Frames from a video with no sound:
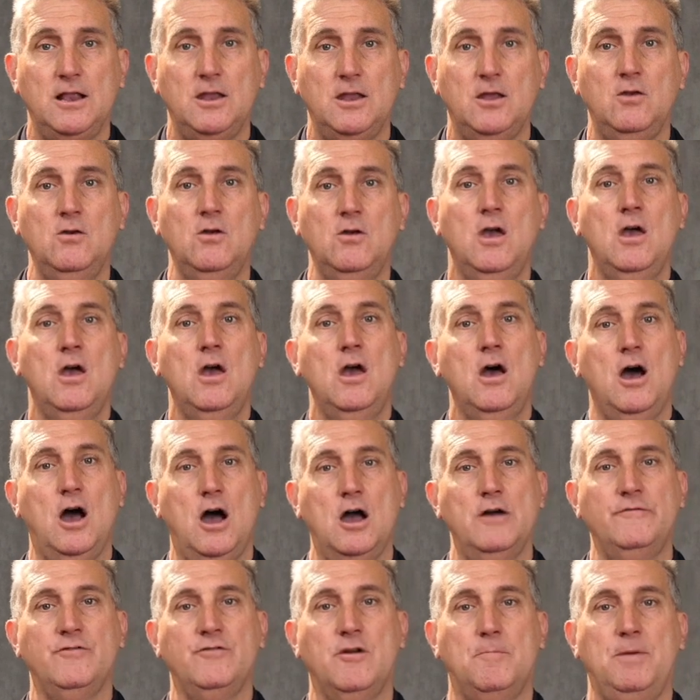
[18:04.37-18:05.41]
value
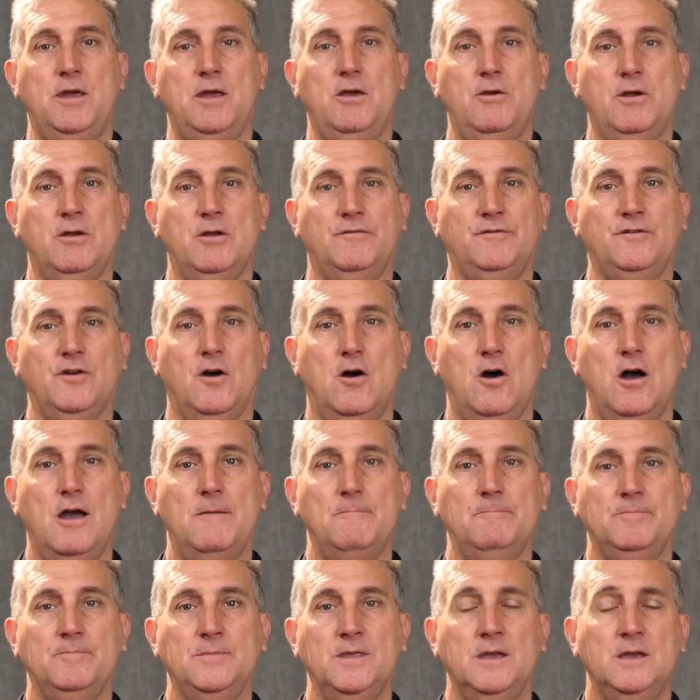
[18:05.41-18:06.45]
over a period of time.